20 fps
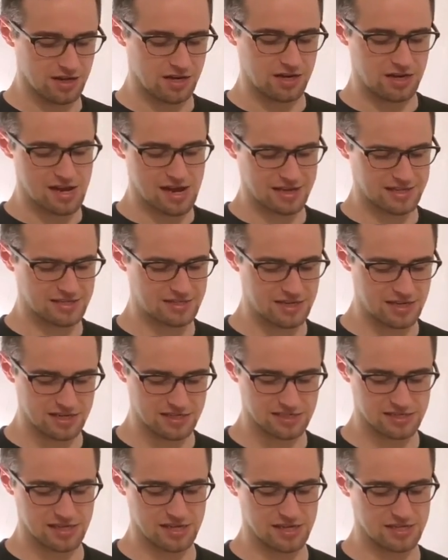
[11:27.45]
Next
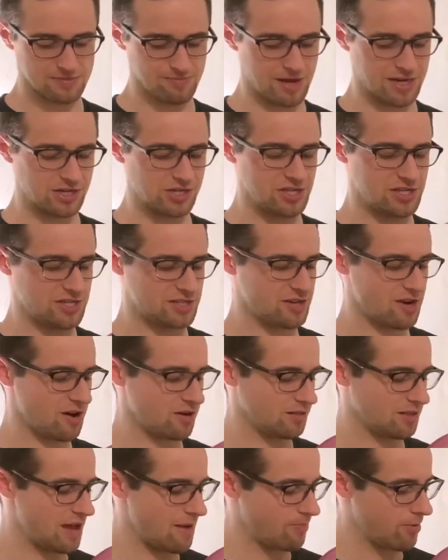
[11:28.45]
disc is my
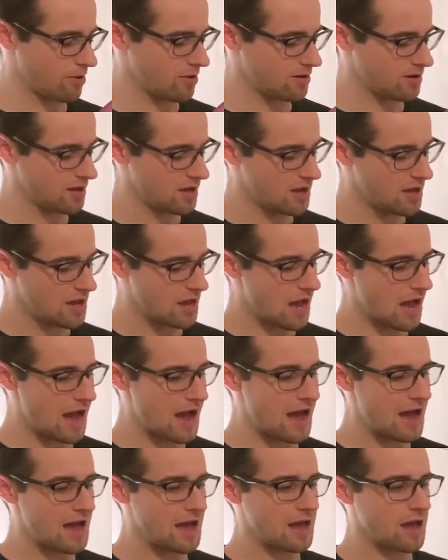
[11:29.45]
G-Star Leopard.
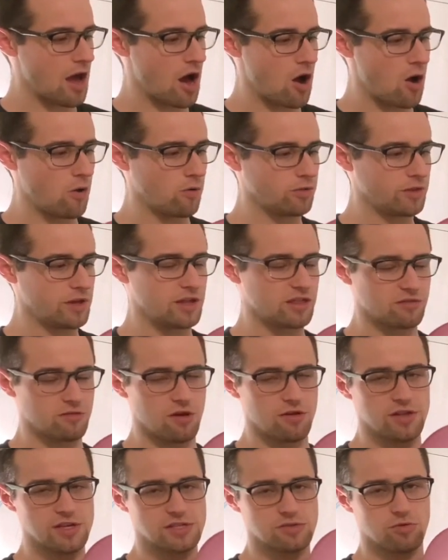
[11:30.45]
I only
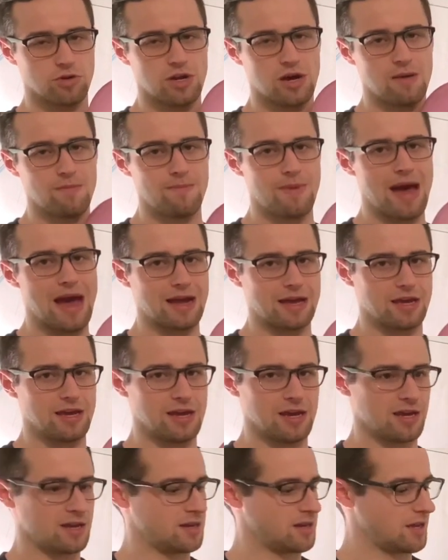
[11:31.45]
throw this one on
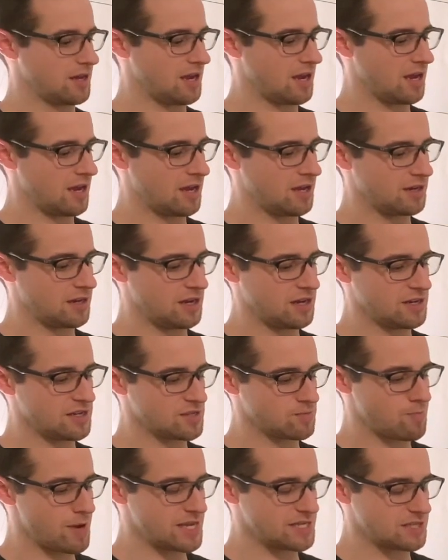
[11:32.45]
backhand, and it
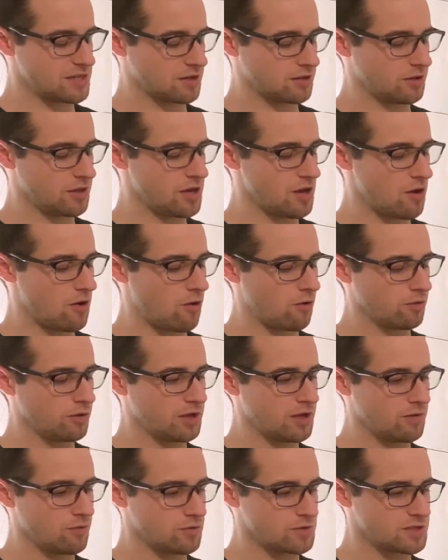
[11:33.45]
is basically
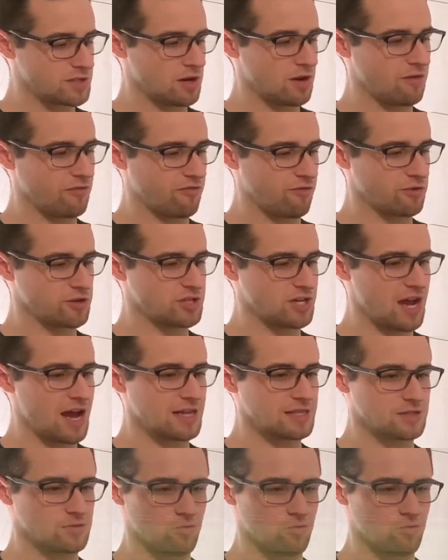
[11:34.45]
only reserved for shots